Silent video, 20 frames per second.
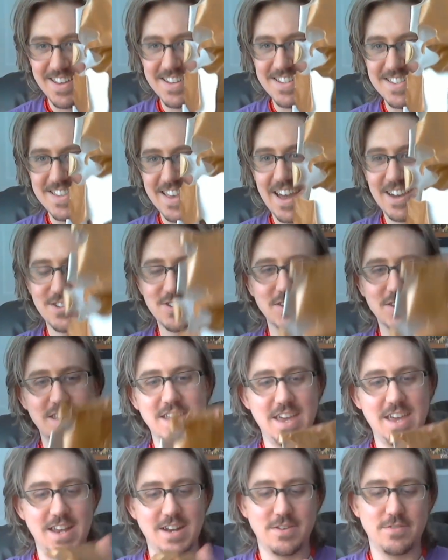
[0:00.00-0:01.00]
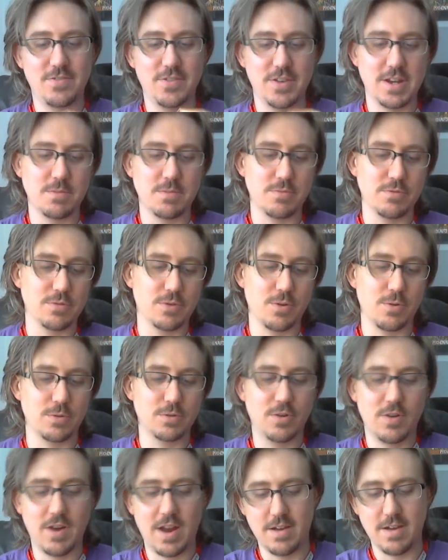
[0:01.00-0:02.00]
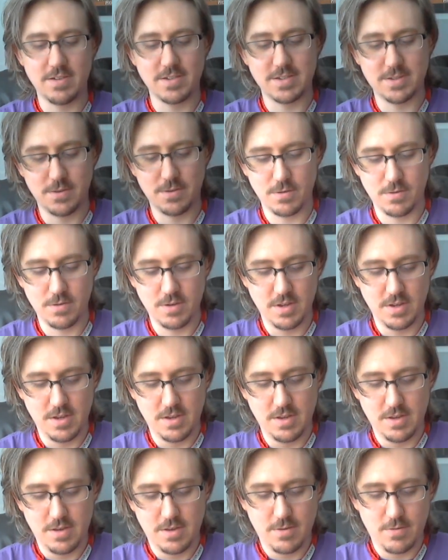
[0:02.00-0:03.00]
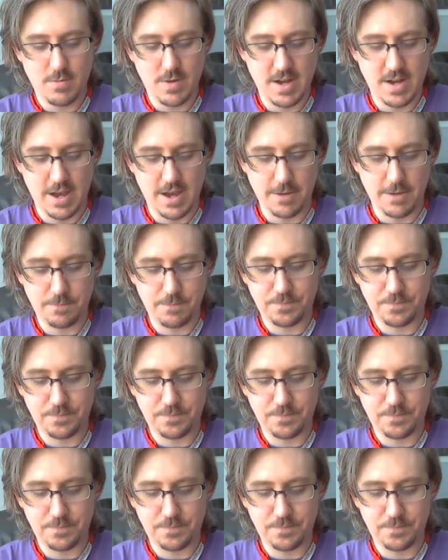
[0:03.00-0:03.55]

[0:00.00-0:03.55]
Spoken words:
is actually an inflatable gold crown, so why not?